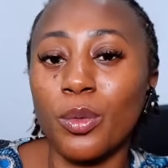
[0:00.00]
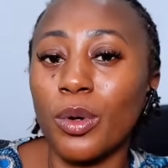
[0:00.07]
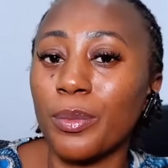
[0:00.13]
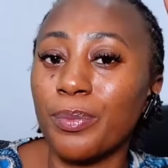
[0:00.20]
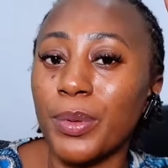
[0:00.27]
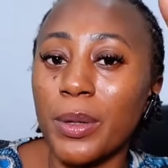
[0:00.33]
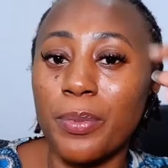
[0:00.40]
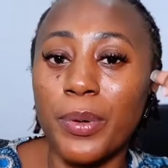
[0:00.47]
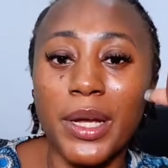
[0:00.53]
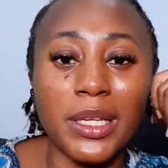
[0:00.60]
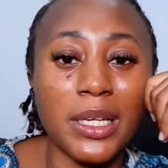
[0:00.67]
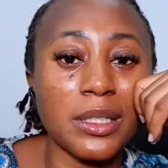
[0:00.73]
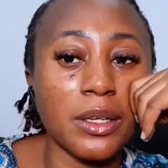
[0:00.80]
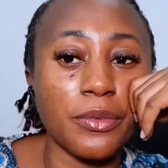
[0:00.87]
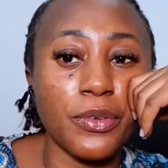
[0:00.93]
know what, being
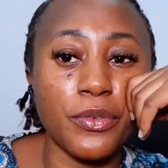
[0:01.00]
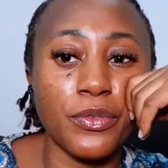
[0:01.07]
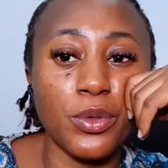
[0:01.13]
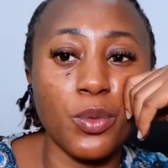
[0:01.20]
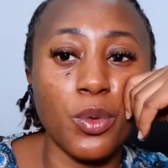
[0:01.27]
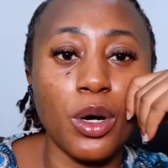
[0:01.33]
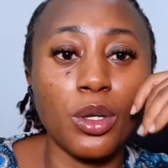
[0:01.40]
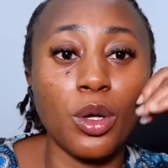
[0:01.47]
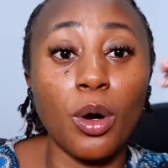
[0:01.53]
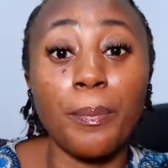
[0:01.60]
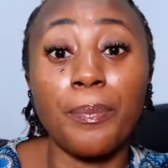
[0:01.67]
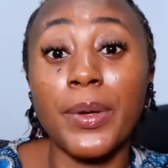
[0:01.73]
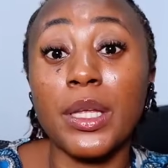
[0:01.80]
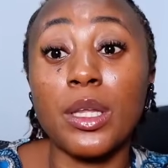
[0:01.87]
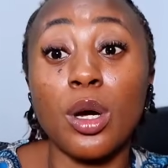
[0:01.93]
pregnant at 51
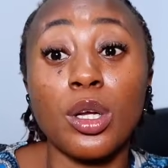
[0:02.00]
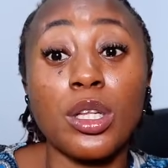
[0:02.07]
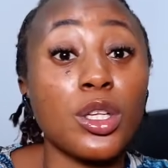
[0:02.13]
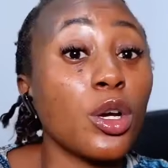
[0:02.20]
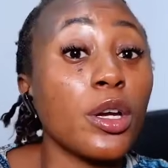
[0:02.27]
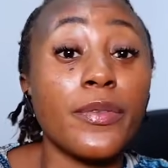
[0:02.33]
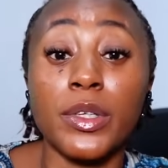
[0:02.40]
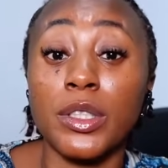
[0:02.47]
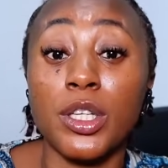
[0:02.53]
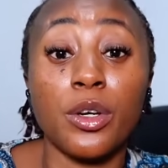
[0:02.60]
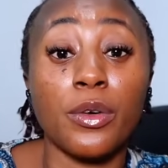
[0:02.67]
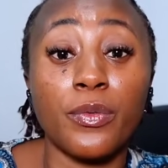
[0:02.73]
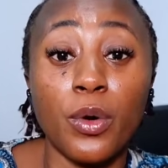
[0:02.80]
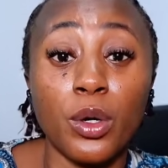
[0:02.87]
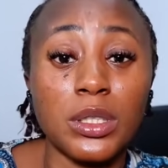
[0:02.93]
or being in your, even in
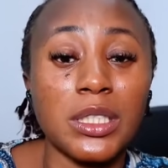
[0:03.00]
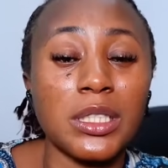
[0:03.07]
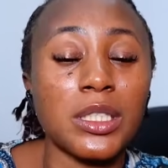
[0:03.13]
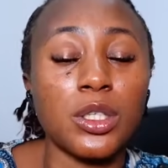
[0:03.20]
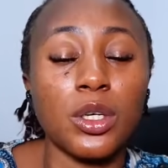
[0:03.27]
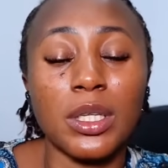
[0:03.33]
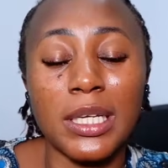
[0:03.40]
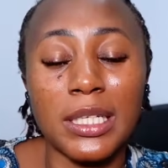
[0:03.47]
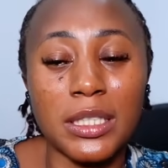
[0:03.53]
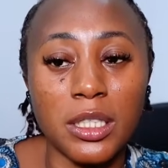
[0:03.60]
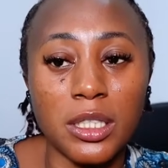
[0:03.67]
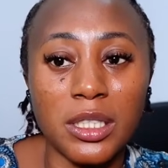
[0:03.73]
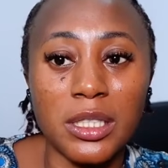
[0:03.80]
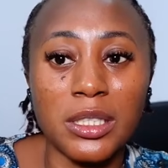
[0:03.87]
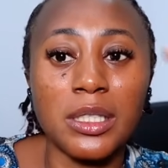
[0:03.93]
your 40s, in your late
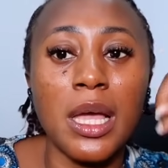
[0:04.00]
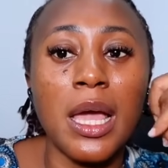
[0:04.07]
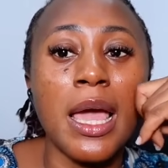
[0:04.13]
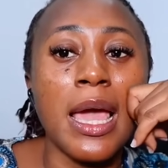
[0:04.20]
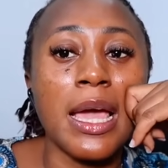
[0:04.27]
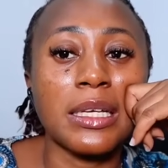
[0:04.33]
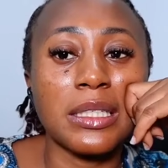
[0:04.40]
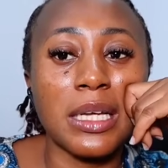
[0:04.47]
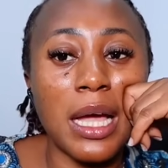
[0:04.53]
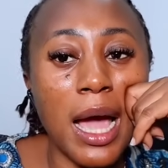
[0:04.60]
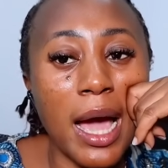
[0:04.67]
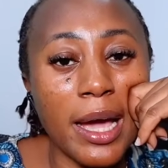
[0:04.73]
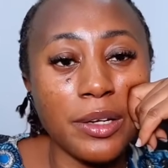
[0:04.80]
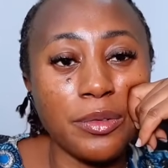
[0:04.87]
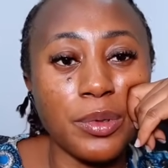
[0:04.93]
30s, is a
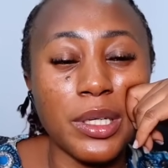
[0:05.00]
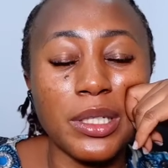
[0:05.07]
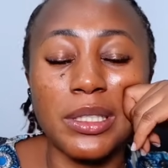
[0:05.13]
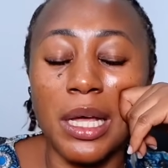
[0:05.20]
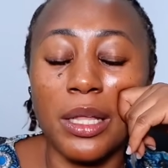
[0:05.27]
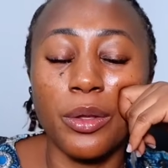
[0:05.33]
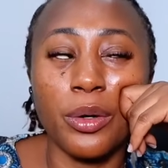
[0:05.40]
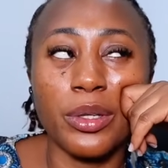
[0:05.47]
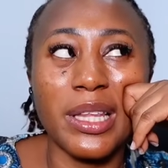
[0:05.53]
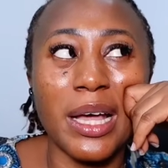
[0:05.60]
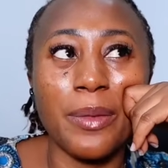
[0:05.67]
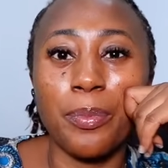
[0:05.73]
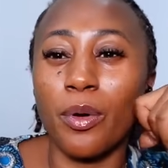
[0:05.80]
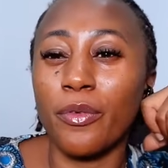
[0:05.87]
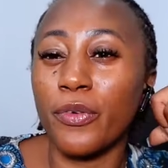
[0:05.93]
high risk and all
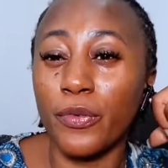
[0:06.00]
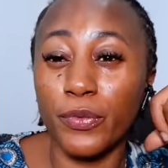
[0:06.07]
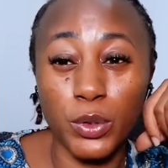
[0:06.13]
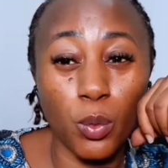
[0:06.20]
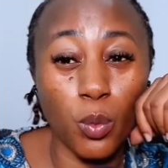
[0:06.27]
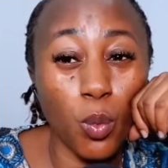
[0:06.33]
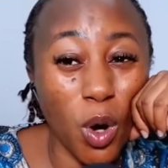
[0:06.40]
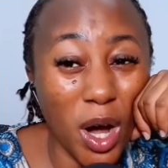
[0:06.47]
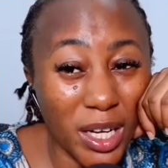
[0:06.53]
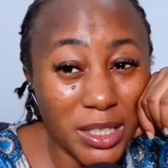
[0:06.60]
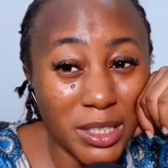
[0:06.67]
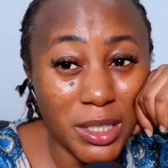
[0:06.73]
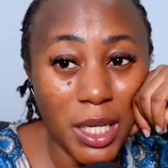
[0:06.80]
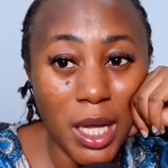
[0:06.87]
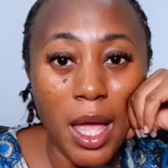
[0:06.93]
that. But
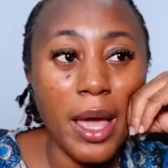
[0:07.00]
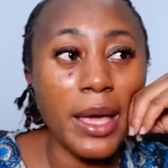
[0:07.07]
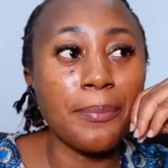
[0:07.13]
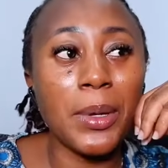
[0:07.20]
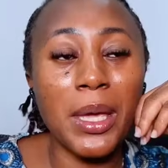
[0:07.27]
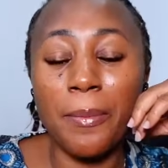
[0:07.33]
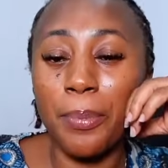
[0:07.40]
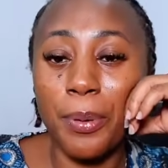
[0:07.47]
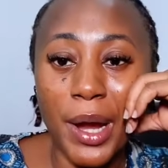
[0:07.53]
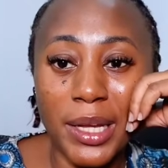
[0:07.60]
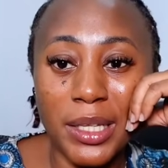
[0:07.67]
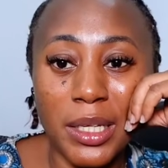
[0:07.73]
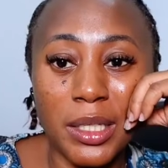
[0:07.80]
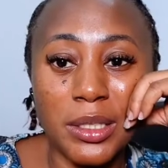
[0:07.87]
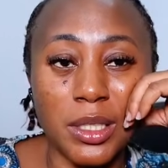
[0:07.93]
51, being
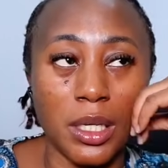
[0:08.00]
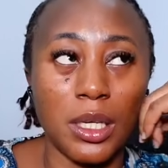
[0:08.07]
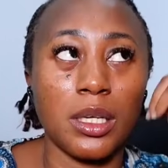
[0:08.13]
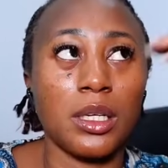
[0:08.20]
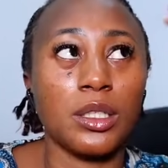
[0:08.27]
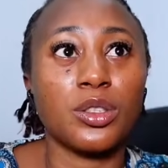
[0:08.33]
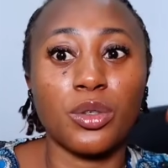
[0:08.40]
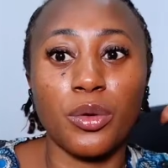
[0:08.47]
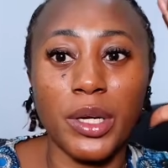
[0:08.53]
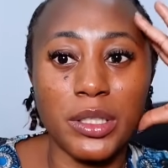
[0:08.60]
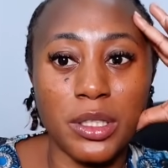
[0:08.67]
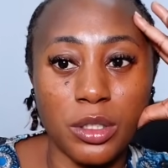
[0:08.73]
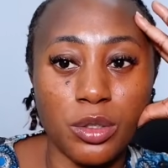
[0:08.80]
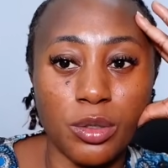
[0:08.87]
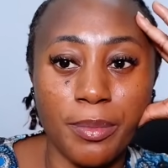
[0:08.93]
pregnant, it's
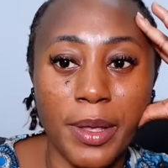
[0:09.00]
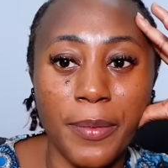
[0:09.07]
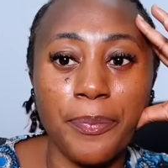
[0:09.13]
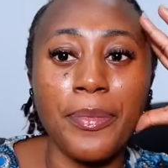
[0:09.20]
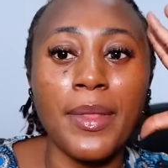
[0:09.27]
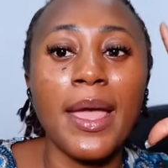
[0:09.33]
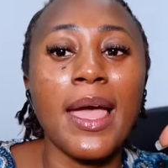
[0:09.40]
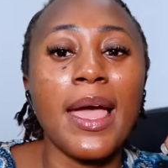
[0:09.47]
crazy to me.